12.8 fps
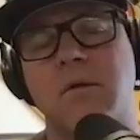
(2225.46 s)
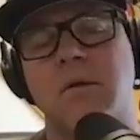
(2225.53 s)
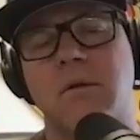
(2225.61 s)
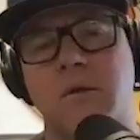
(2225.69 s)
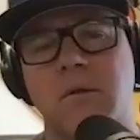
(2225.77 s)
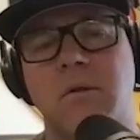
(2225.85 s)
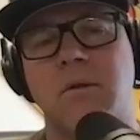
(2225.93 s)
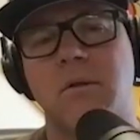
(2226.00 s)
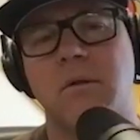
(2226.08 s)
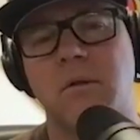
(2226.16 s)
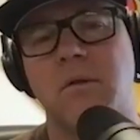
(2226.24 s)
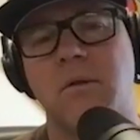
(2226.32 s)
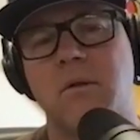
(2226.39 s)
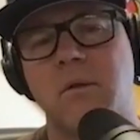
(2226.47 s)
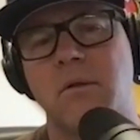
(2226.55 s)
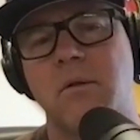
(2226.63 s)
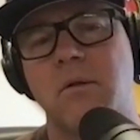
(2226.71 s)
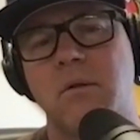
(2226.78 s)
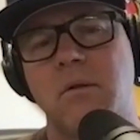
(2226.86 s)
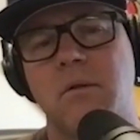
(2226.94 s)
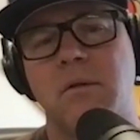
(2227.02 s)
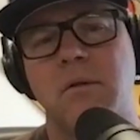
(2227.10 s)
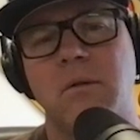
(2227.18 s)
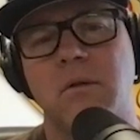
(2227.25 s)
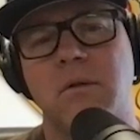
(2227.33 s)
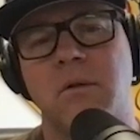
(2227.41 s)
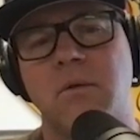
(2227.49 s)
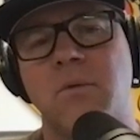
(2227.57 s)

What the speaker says: which is I'm not sure what